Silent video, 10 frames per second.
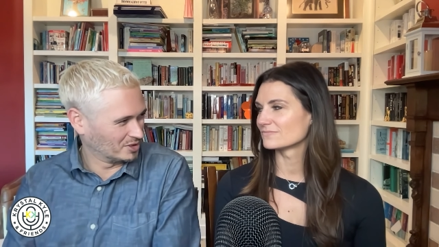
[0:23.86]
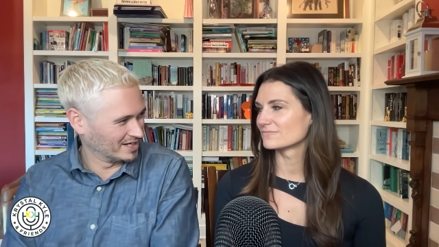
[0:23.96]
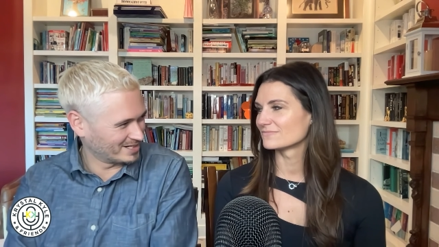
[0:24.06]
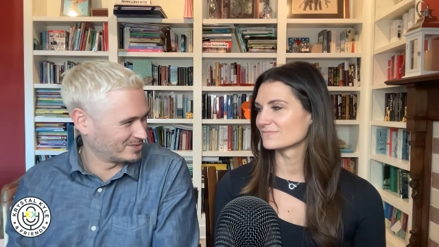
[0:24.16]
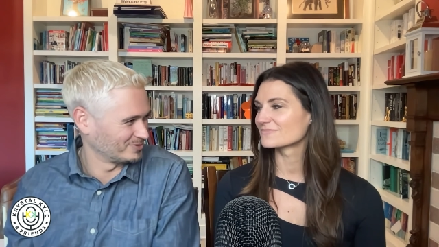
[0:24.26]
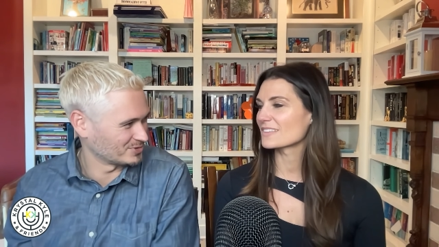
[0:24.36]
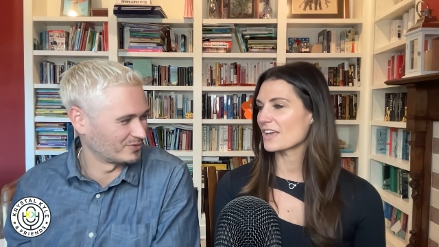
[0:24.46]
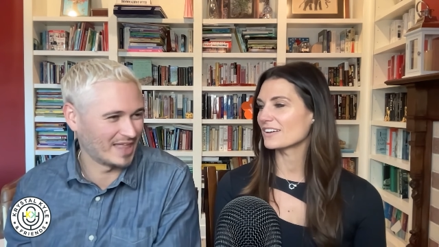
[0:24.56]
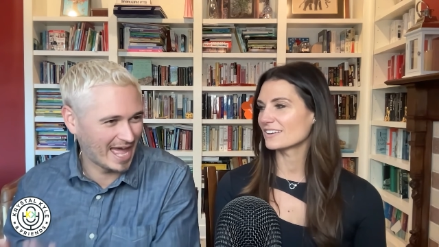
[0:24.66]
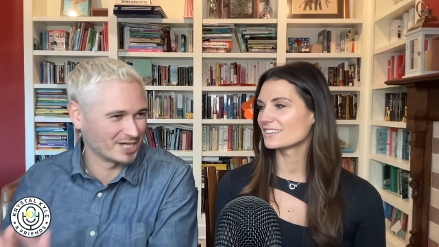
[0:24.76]
Speaker 1: connection
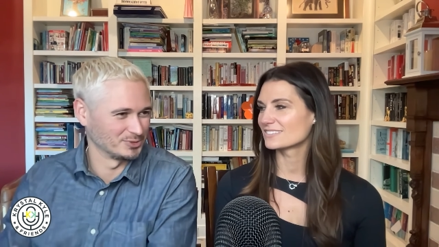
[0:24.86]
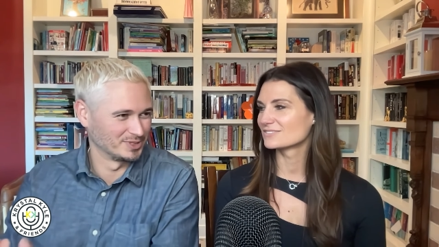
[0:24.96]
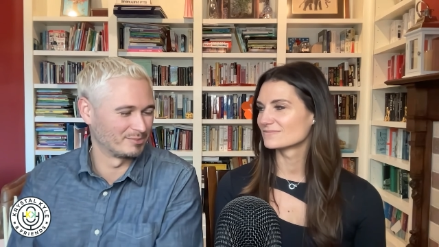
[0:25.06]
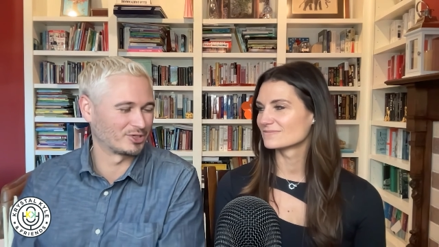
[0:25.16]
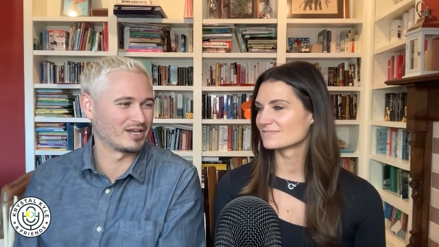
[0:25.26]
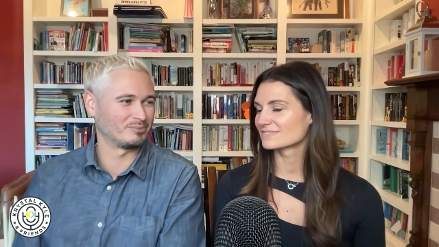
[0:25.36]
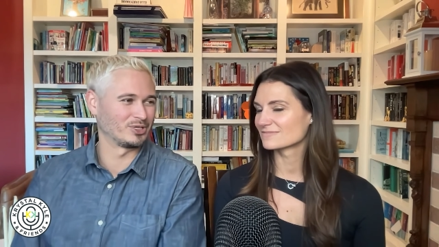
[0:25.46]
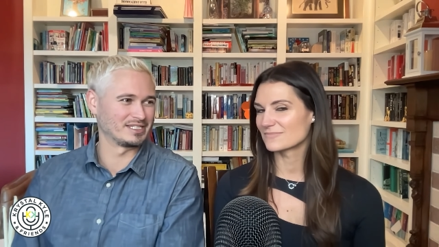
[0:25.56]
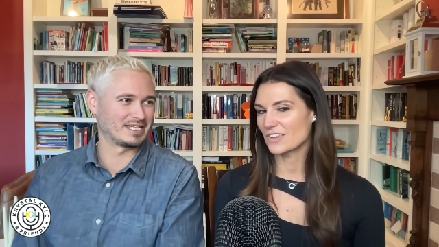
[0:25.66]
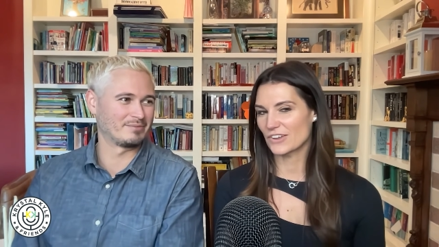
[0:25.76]
whatsoever to the actual Democratic
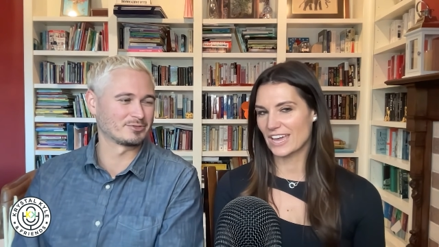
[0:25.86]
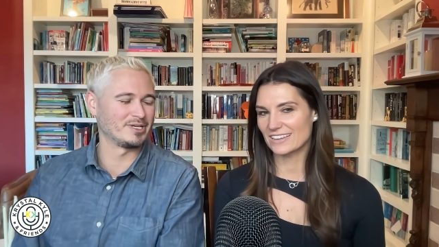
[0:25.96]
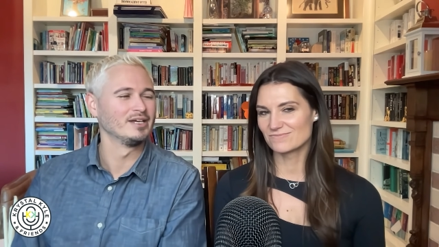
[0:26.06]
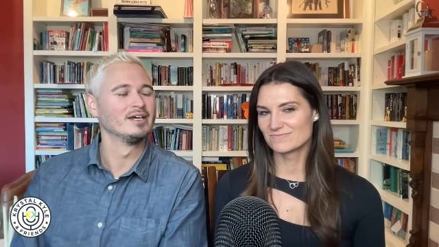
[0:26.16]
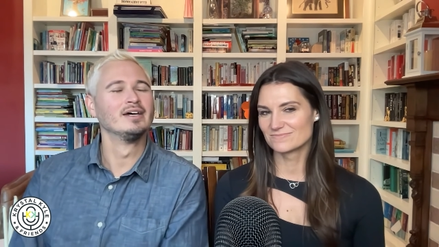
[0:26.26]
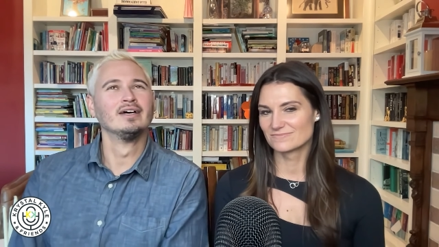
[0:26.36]
Party establishment. Okay.